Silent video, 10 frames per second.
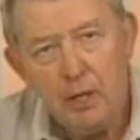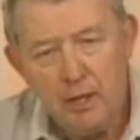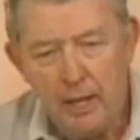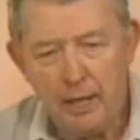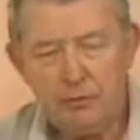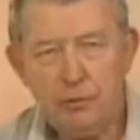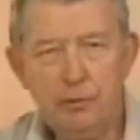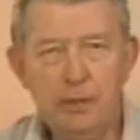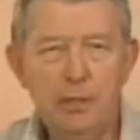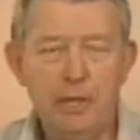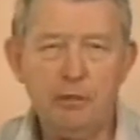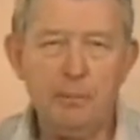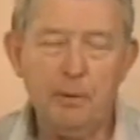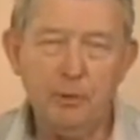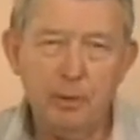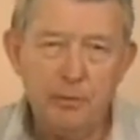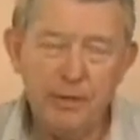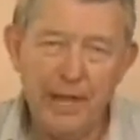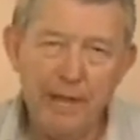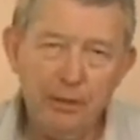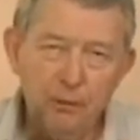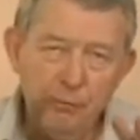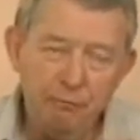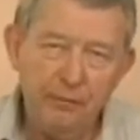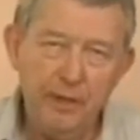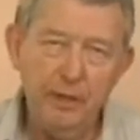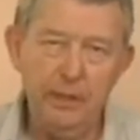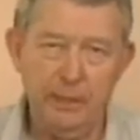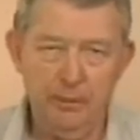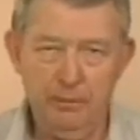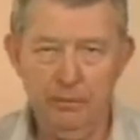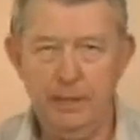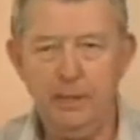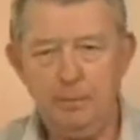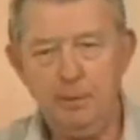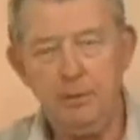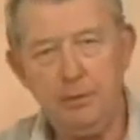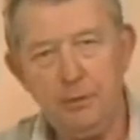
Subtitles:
And so the customer will attack you feeling that he's putting you